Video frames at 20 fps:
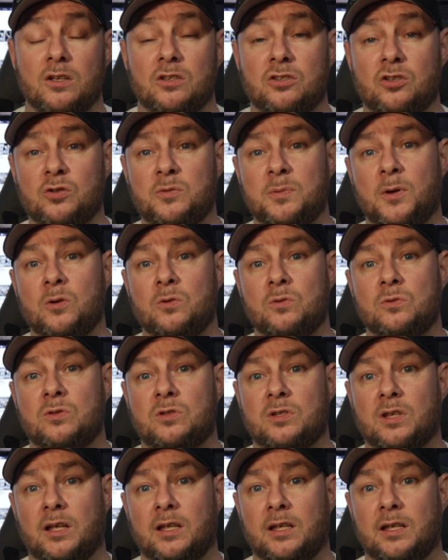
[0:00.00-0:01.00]
So I
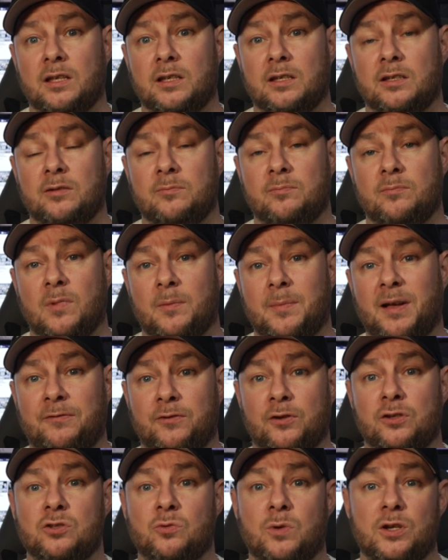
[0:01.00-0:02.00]
suppose my
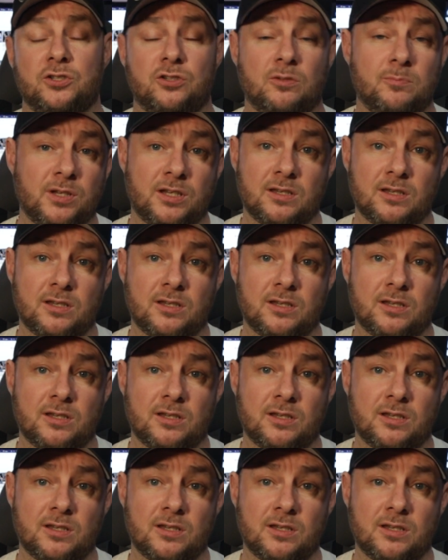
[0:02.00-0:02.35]
first question,